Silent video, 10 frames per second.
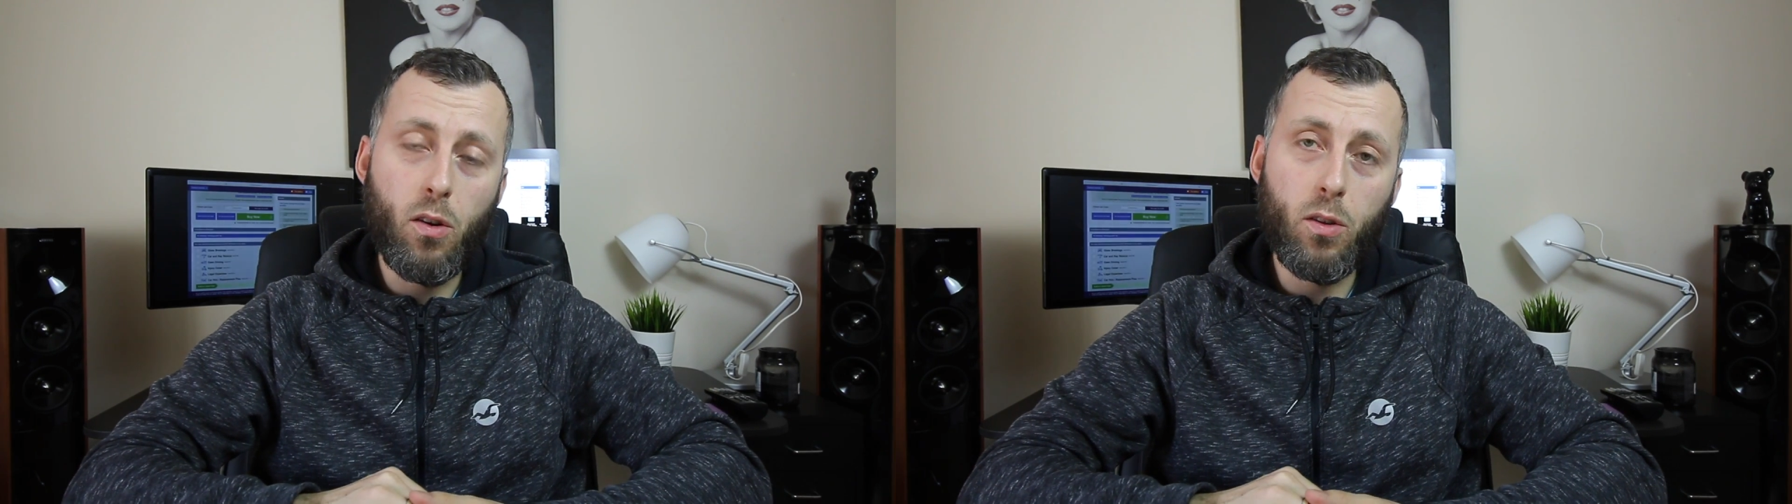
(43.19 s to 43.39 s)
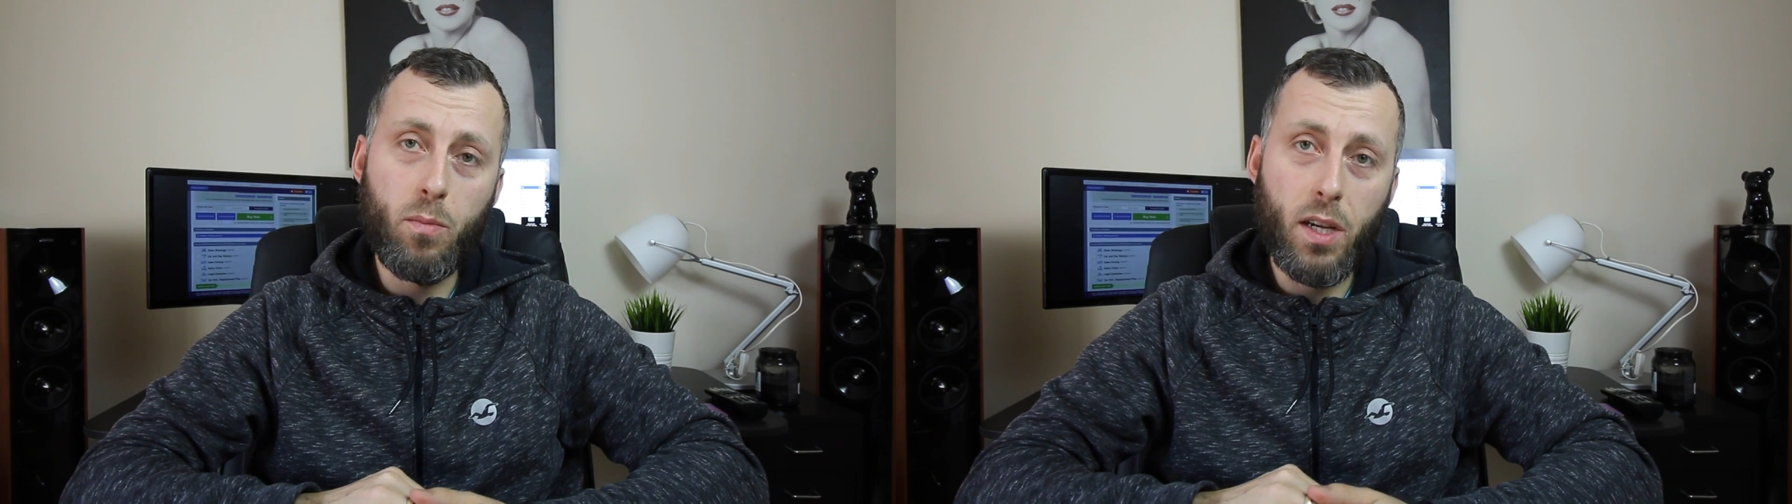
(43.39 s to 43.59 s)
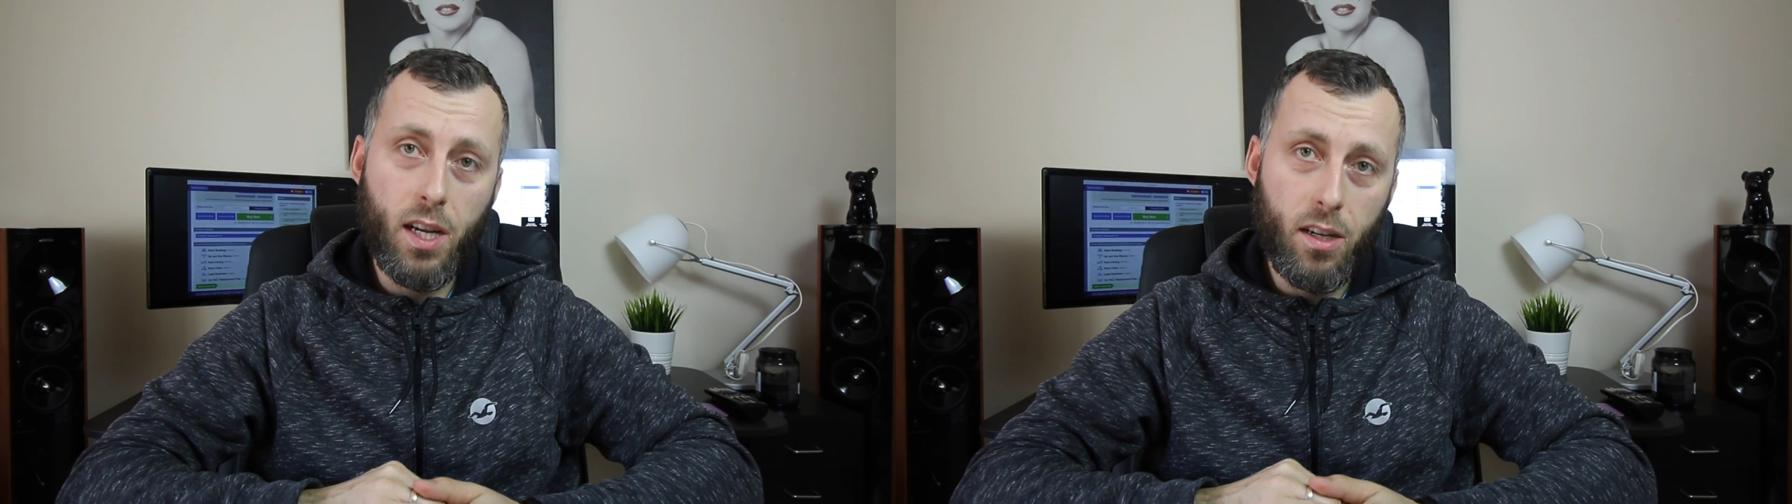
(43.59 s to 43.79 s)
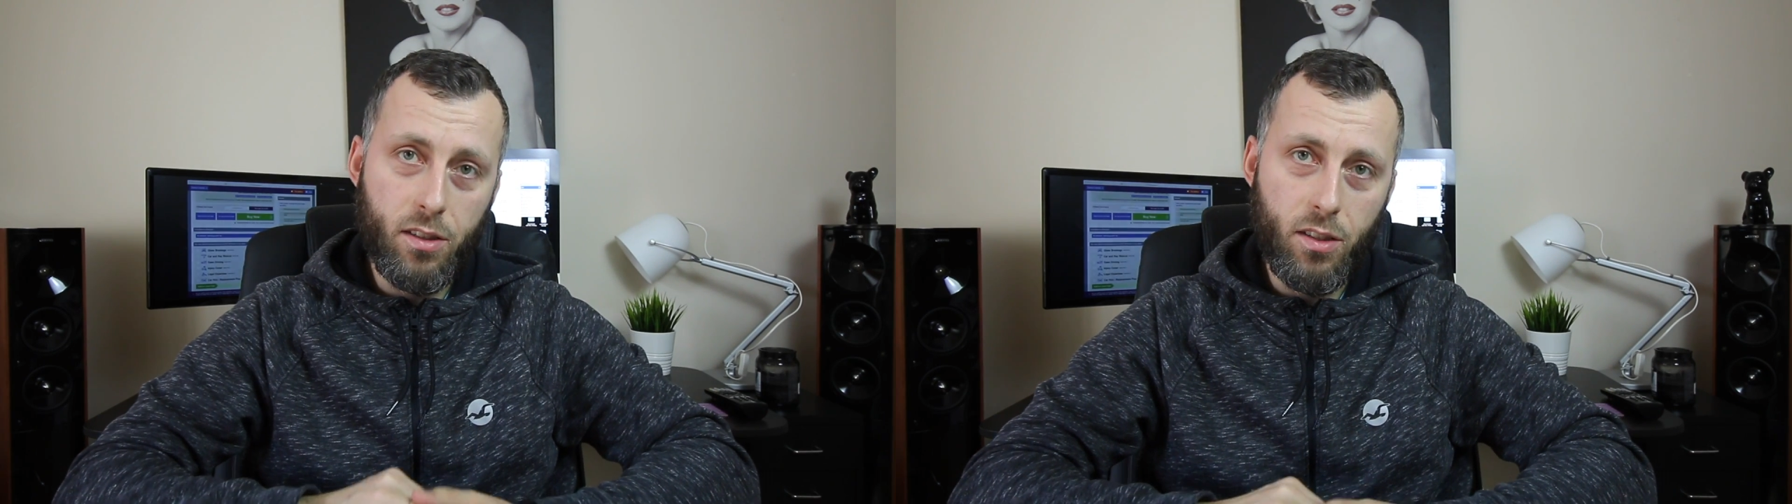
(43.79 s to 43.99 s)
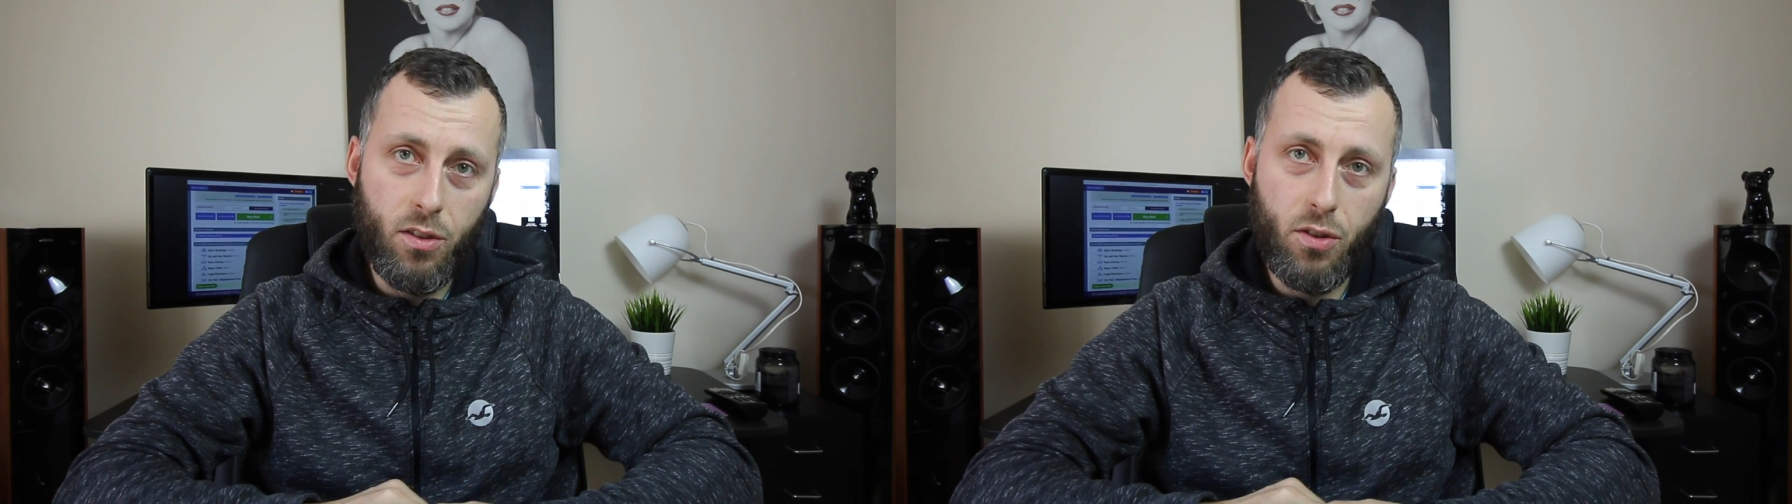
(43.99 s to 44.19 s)
called my
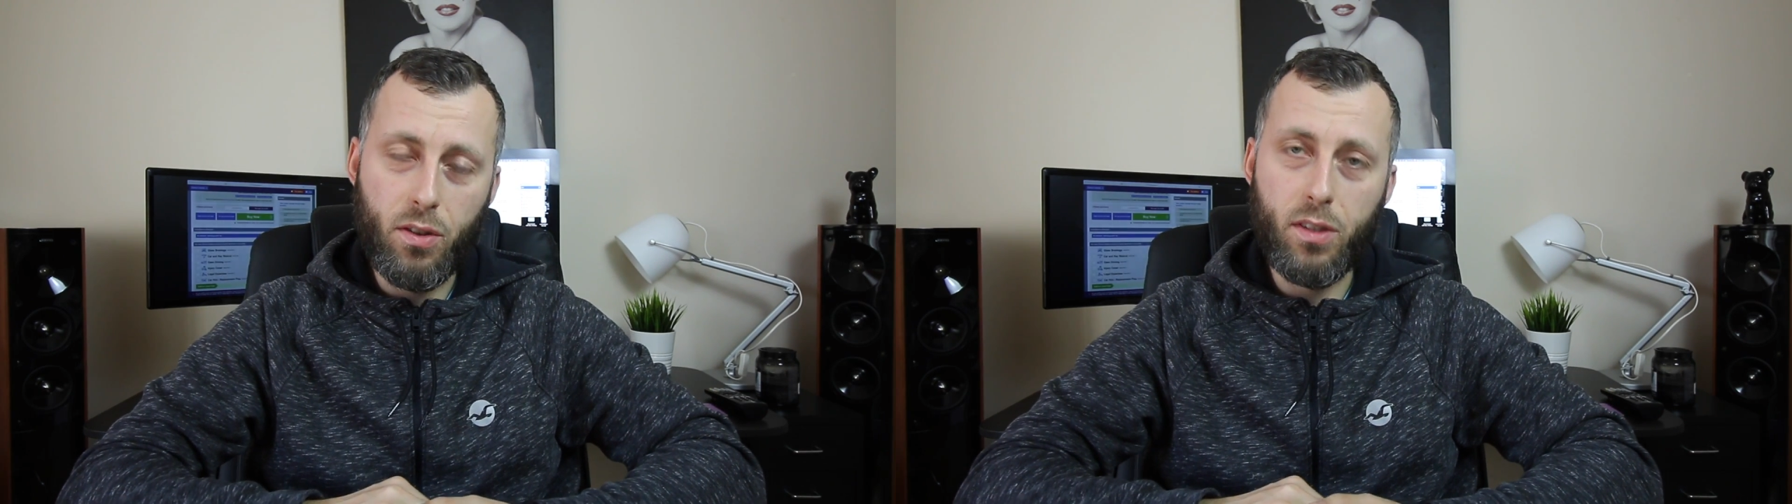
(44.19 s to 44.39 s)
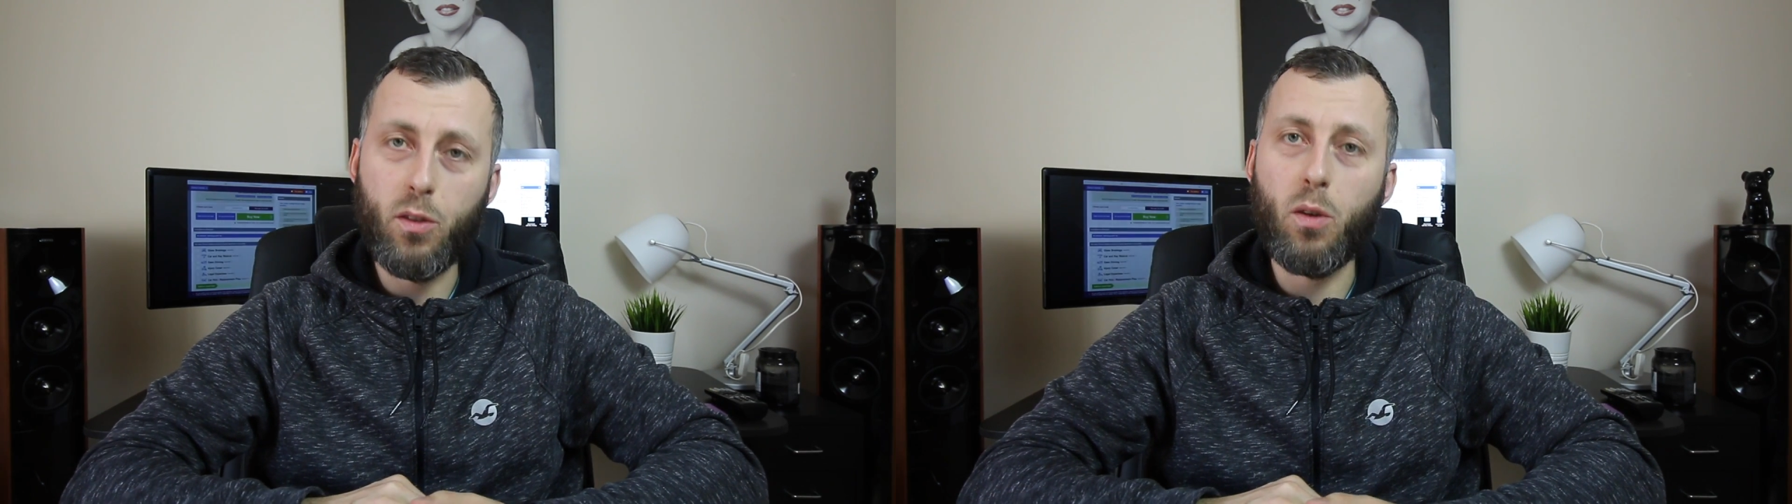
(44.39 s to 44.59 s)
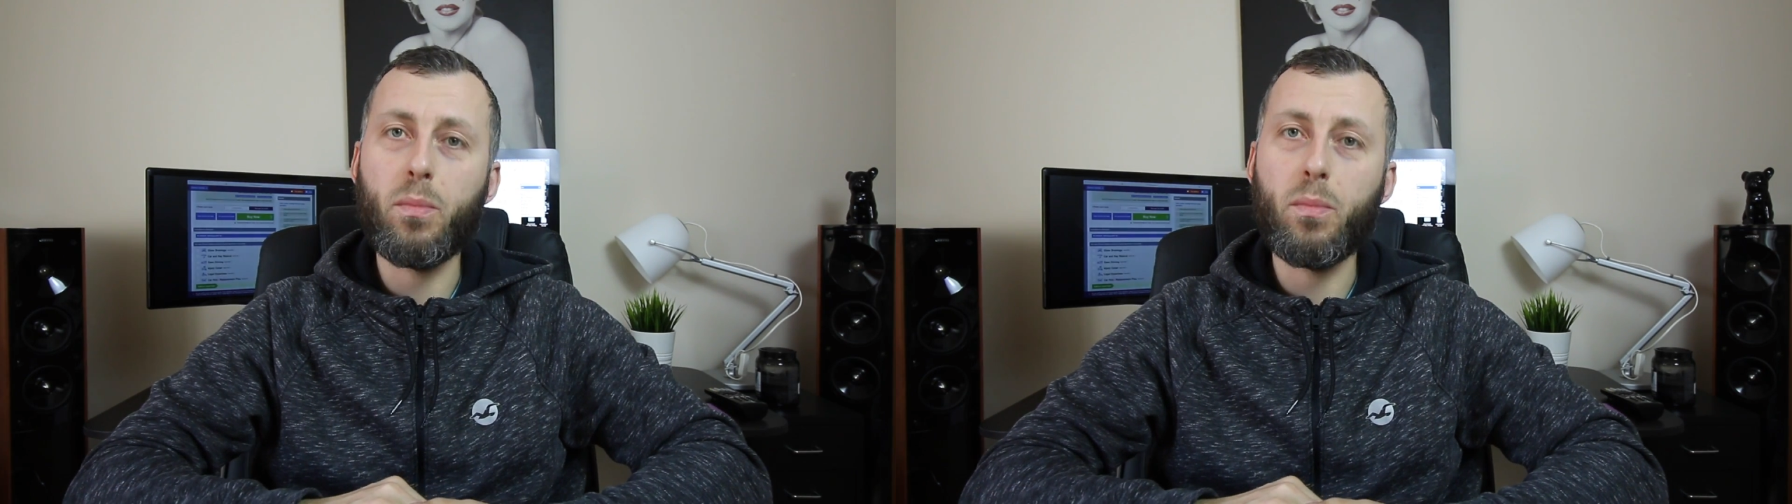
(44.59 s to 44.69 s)
current insurance